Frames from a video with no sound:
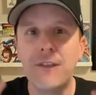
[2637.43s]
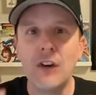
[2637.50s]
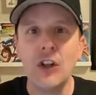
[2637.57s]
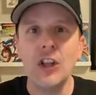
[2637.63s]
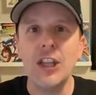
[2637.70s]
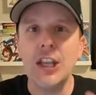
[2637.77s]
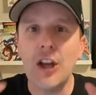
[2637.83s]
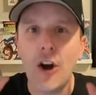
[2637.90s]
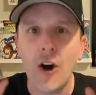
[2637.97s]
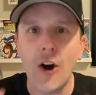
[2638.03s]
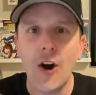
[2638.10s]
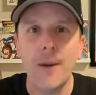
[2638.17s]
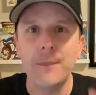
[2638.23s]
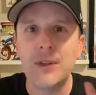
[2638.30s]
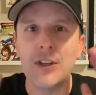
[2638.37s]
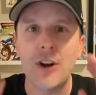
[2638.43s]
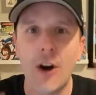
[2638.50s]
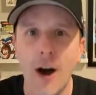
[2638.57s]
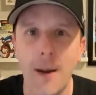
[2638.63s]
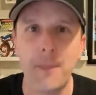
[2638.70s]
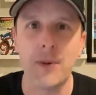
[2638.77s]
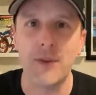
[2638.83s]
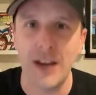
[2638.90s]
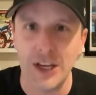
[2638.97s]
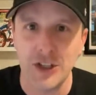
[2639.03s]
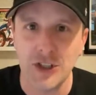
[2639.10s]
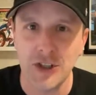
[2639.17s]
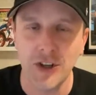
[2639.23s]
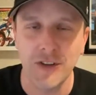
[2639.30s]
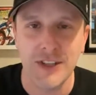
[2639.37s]
fully armed and
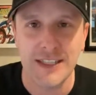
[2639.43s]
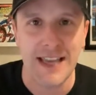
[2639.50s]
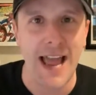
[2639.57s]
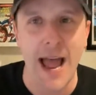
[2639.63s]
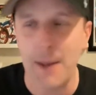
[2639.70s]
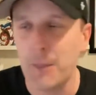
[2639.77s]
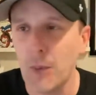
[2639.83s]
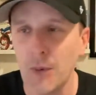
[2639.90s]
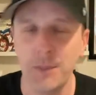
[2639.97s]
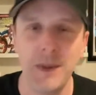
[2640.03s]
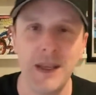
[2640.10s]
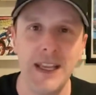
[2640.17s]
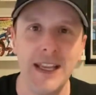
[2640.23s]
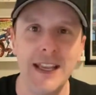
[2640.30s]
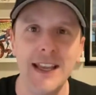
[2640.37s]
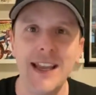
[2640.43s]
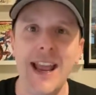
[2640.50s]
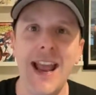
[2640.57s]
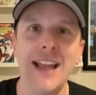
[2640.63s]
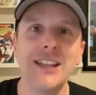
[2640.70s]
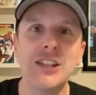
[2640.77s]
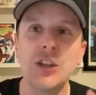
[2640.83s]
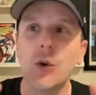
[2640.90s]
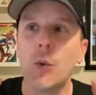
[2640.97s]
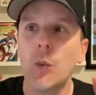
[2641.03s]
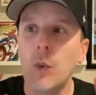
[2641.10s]
operational this app will be. And so